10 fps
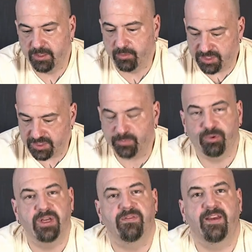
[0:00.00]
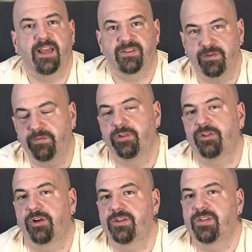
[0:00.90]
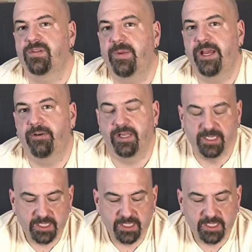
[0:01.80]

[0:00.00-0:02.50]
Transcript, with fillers: Which is pretty fast to fully charge this battery.